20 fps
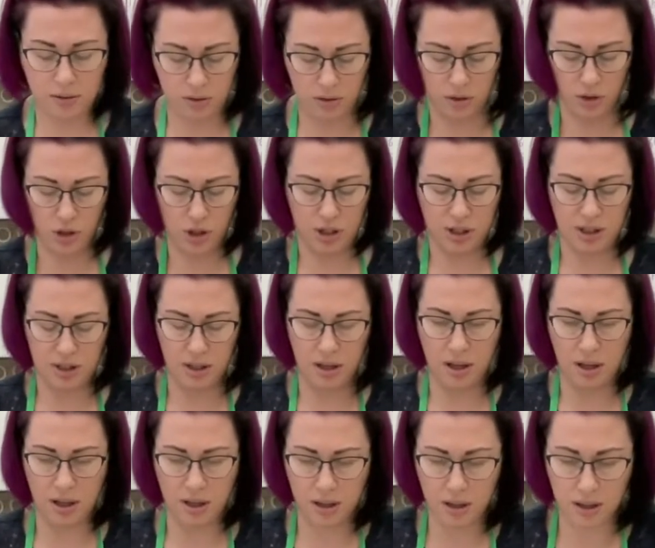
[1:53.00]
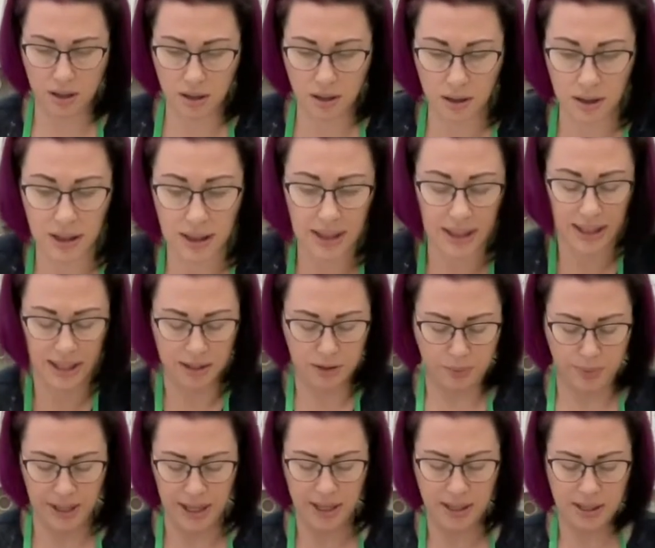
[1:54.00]
just a little
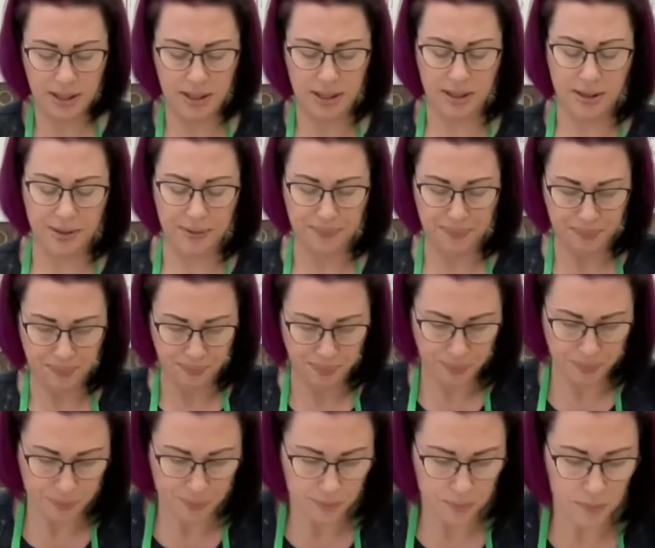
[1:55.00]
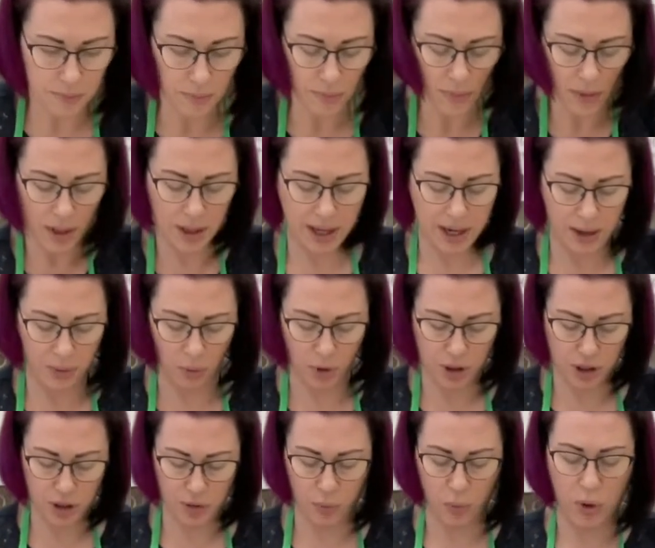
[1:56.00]
bit, like we're
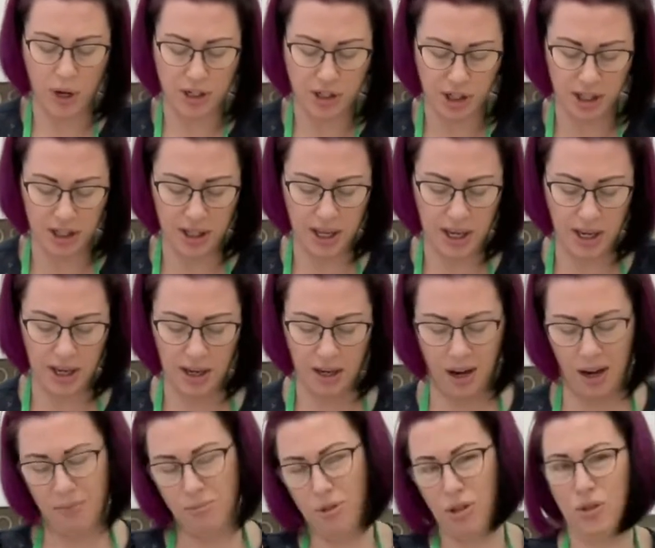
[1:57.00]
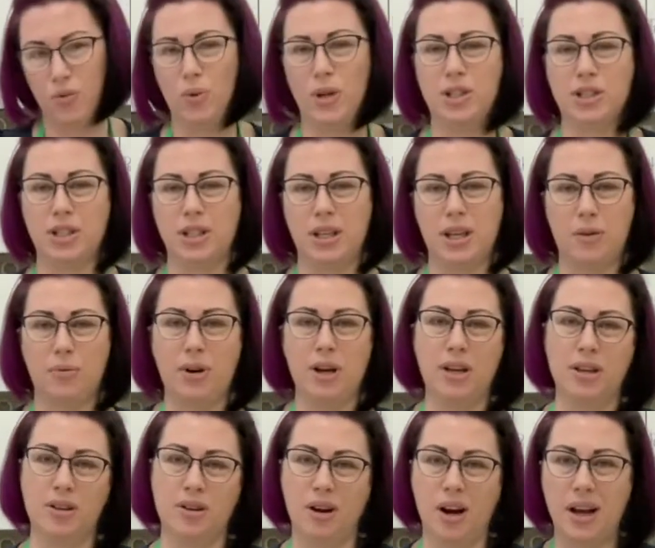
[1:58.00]
just wedging, like I'm just wedging like
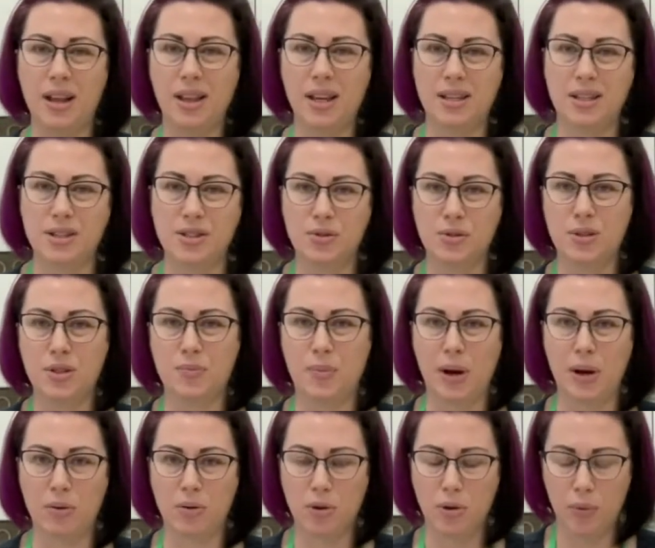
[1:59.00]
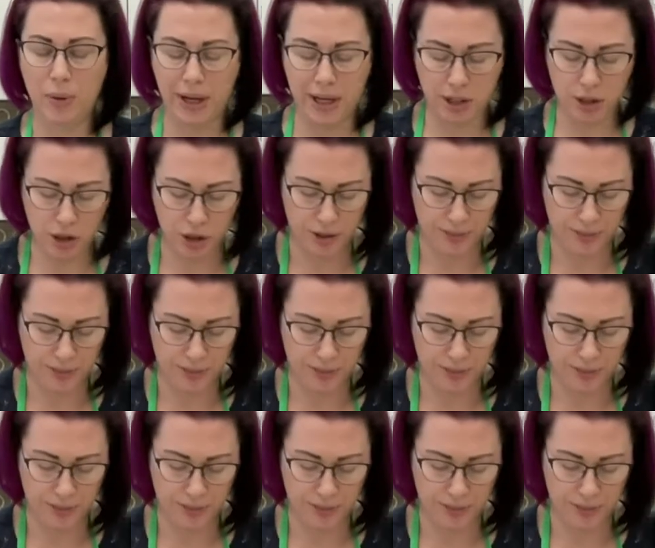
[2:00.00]
regular. I like to do a spiral wedge.